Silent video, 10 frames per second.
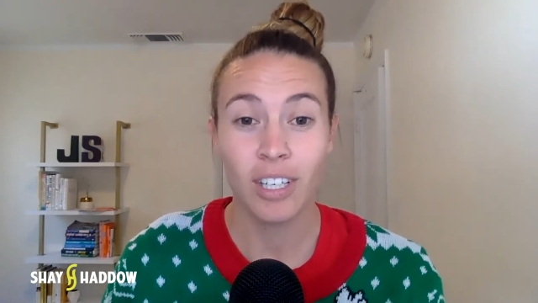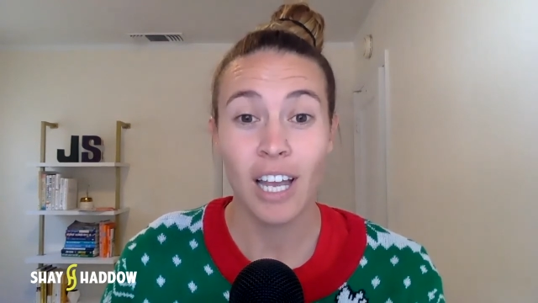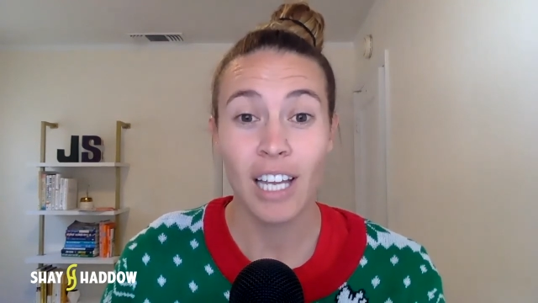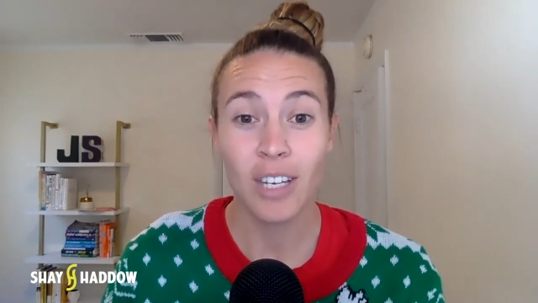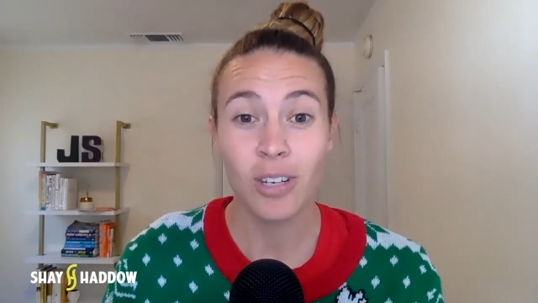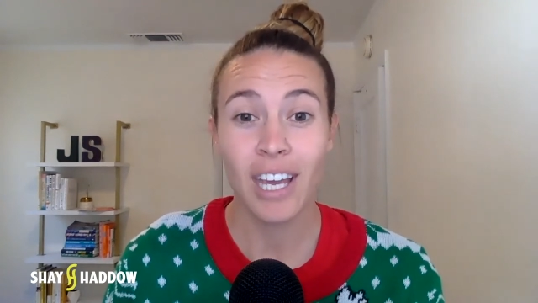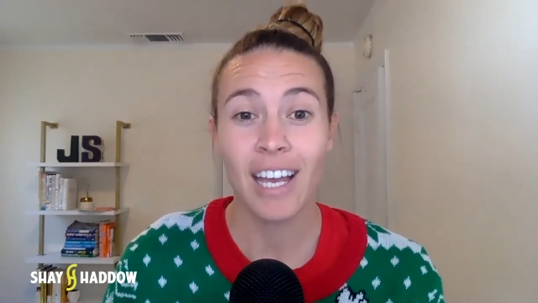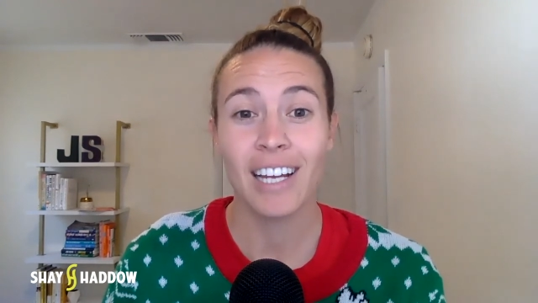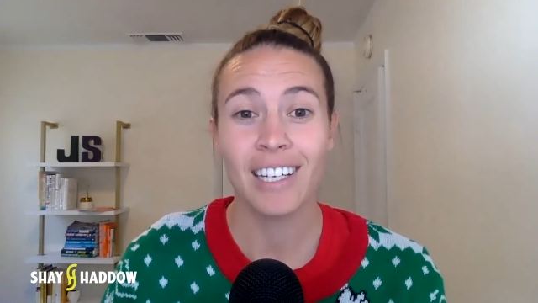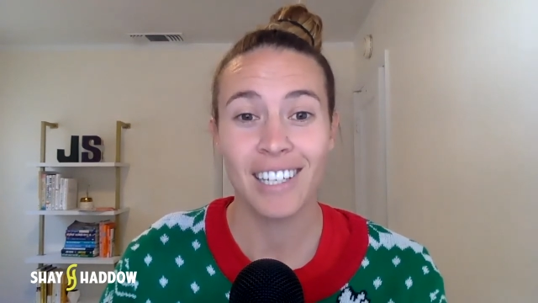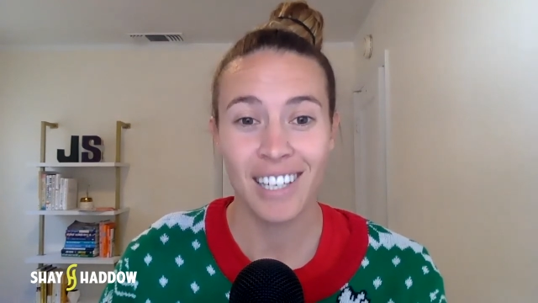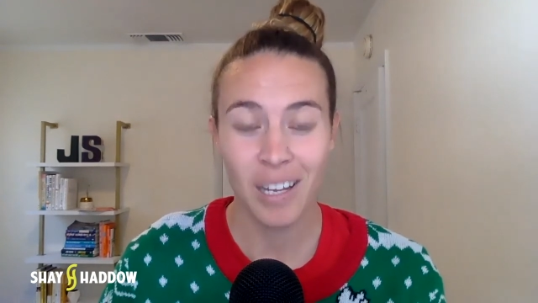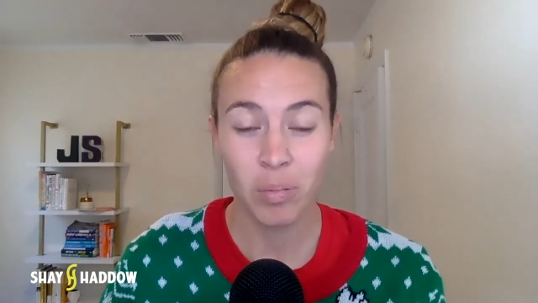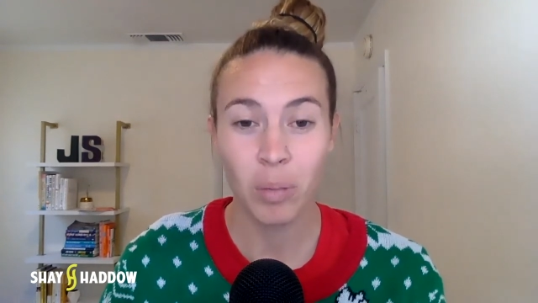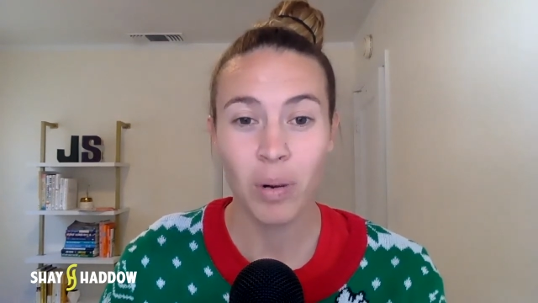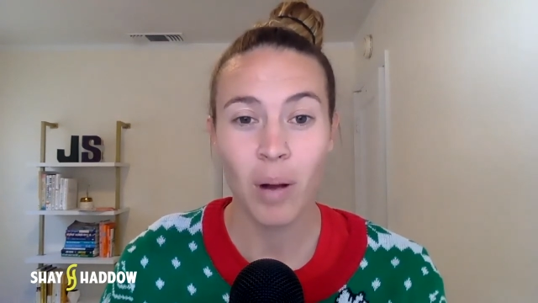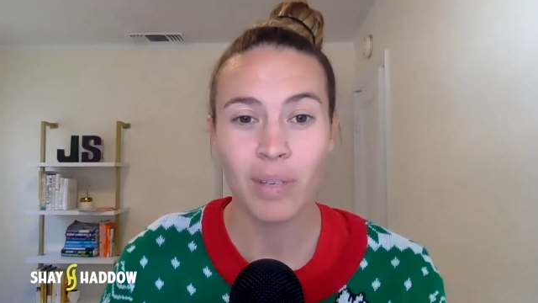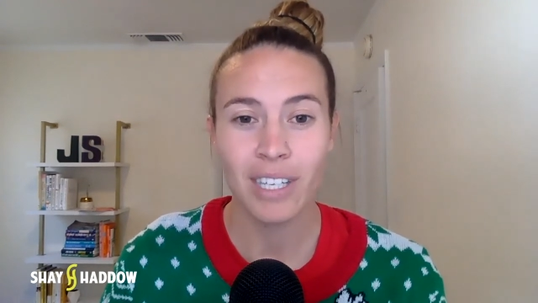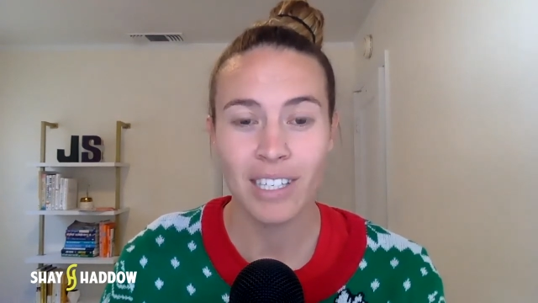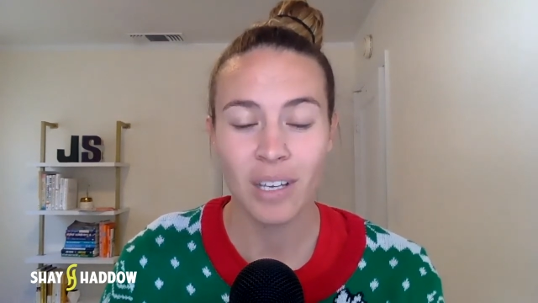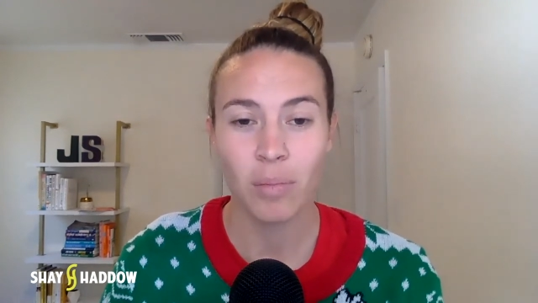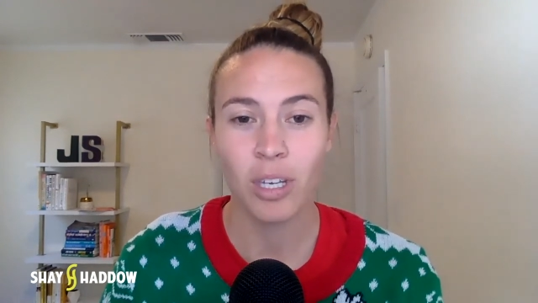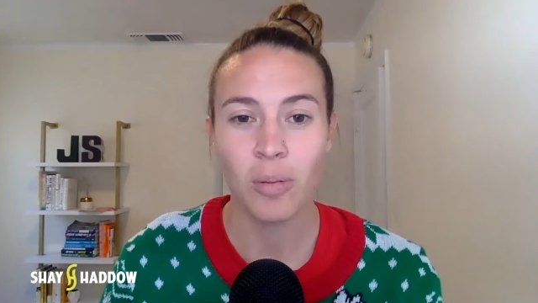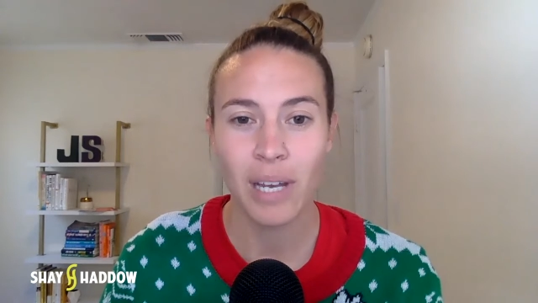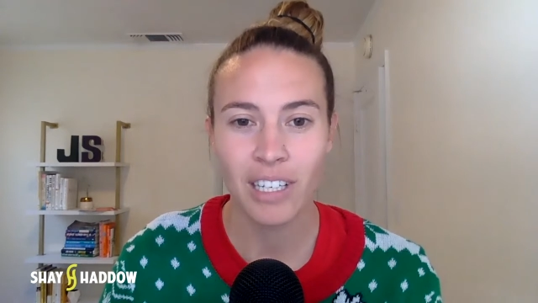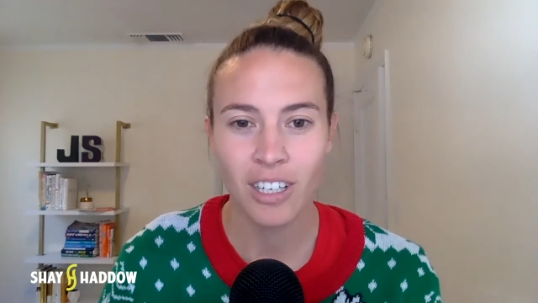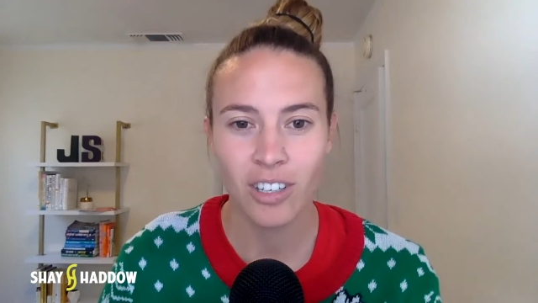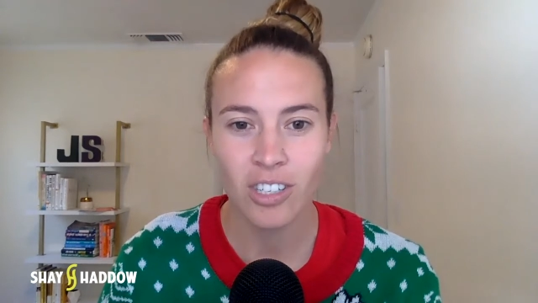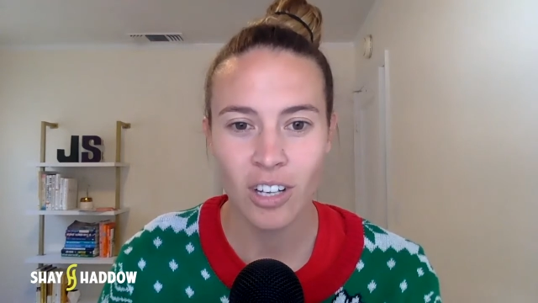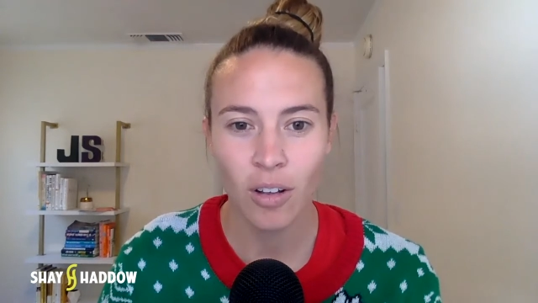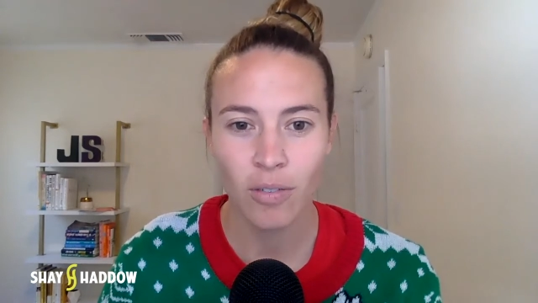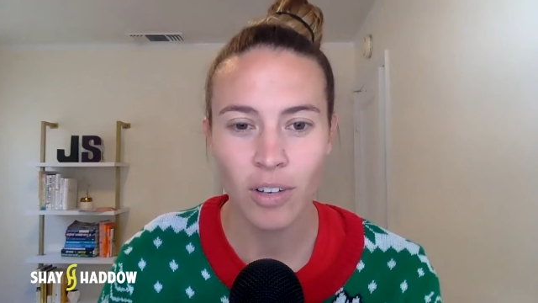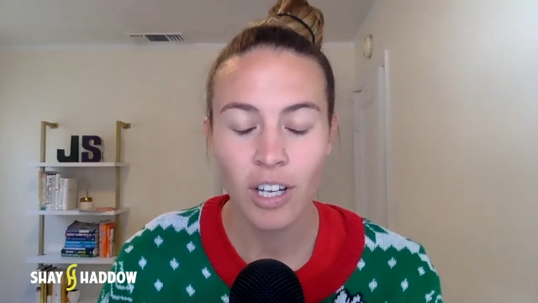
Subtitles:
and you can keep the promises that you make to yourself.